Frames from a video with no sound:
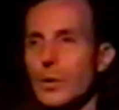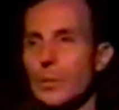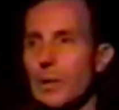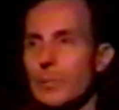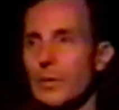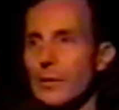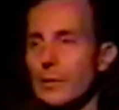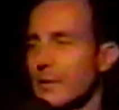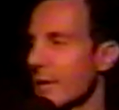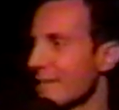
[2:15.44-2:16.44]
few people
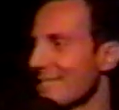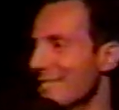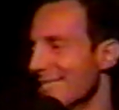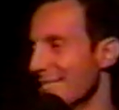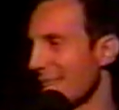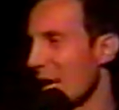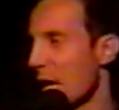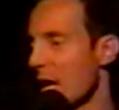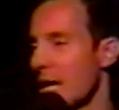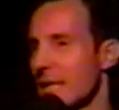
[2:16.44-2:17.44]

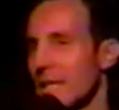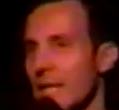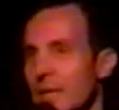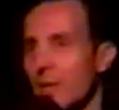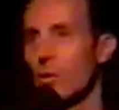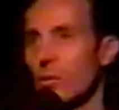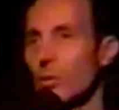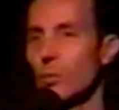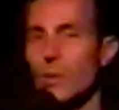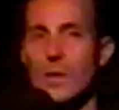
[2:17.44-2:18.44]
that I know
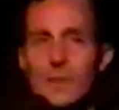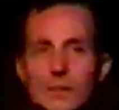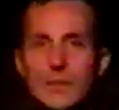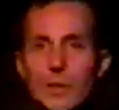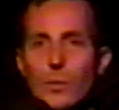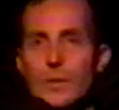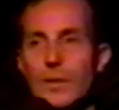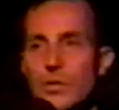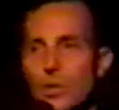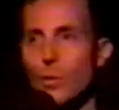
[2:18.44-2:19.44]
who
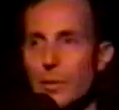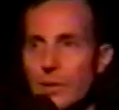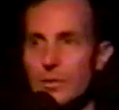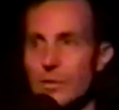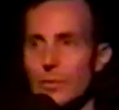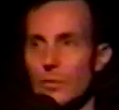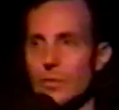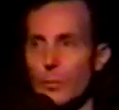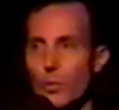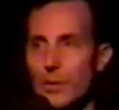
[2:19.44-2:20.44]
does showbiz to
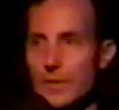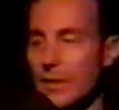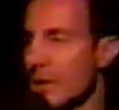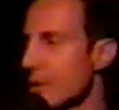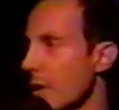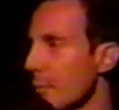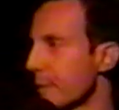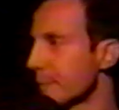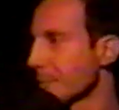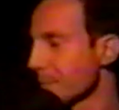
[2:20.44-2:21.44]
support his day
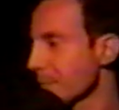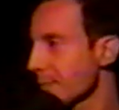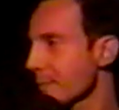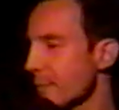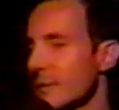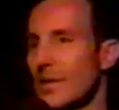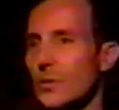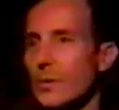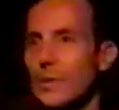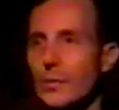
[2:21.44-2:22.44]
job.
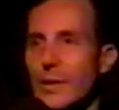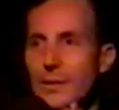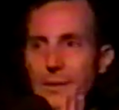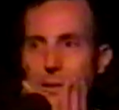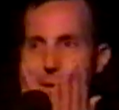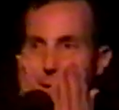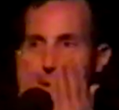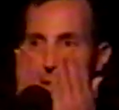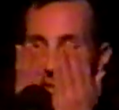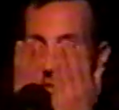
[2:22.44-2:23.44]
It's really
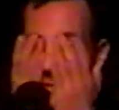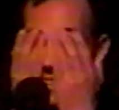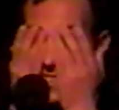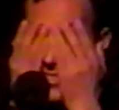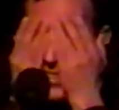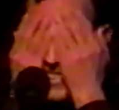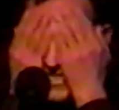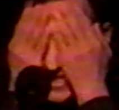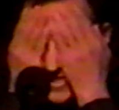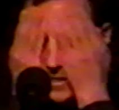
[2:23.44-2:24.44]
great. It's really
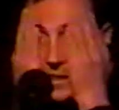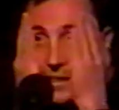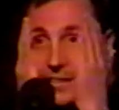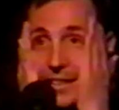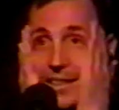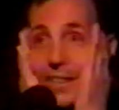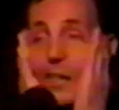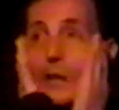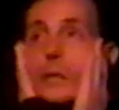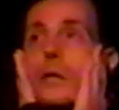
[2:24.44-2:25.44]
great design
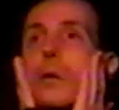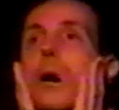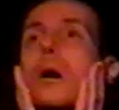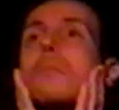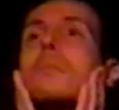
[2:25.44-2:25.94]
thing. You know,